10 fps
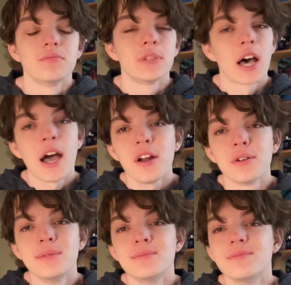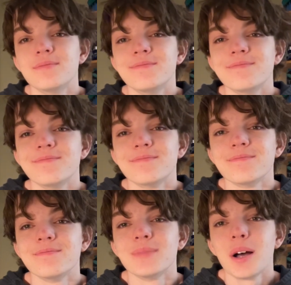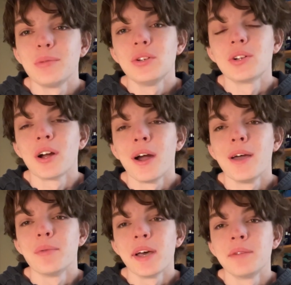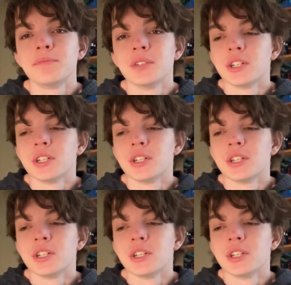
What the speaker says: Tired. I'm doing alright, man.